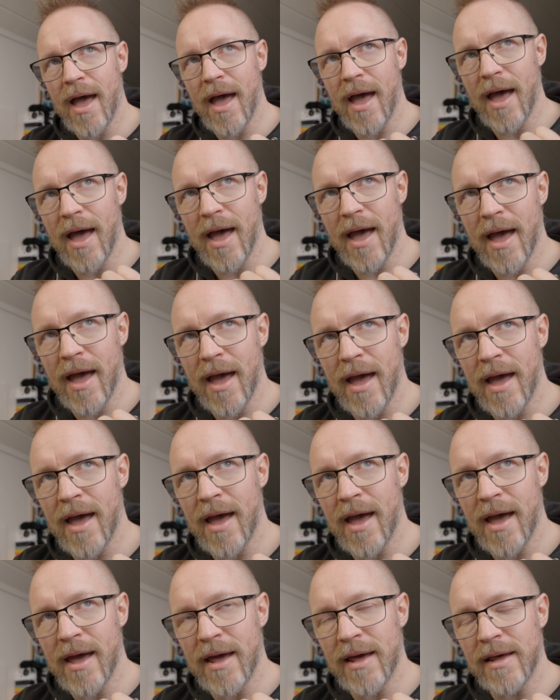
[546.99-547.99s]

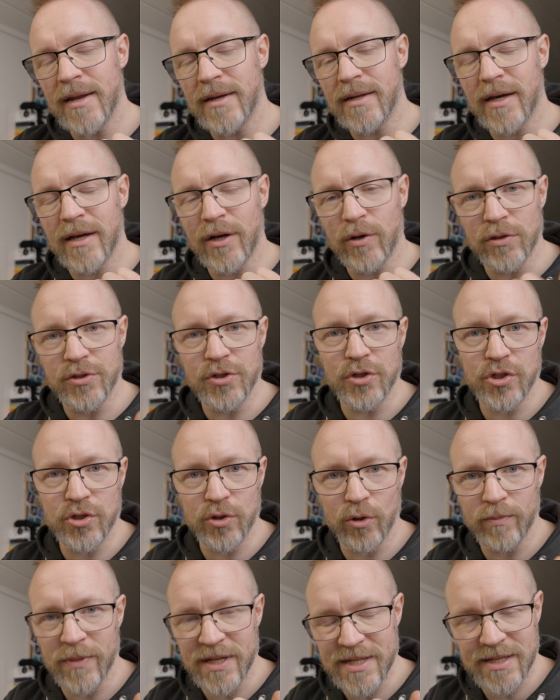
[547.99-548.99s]
and I also
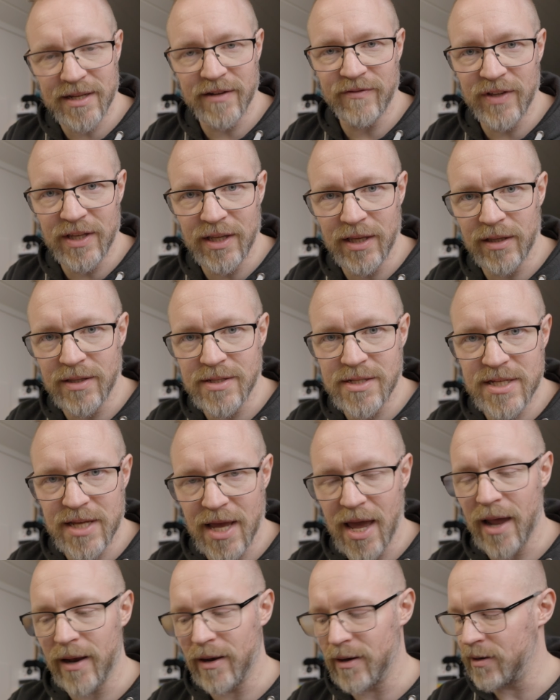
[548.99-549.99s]
sold my
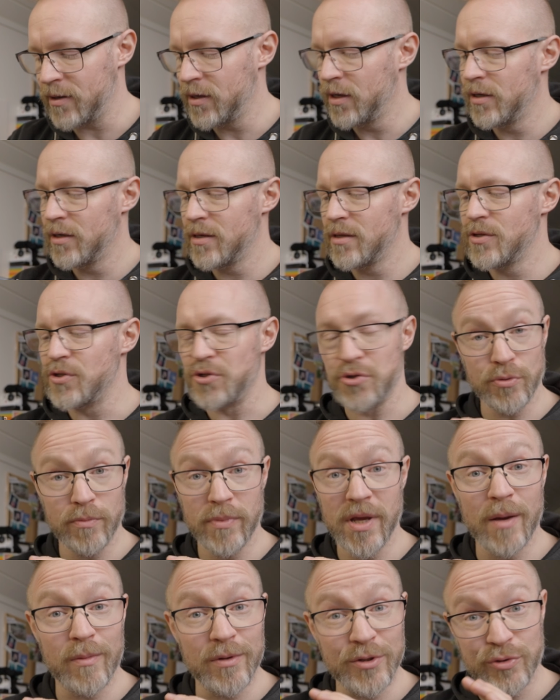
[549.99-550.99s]
ZV-E10 to
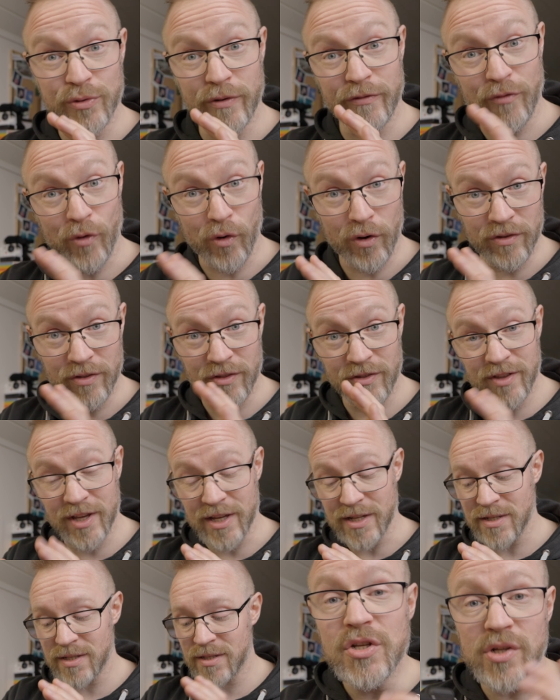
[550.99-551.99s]
be able to afford this.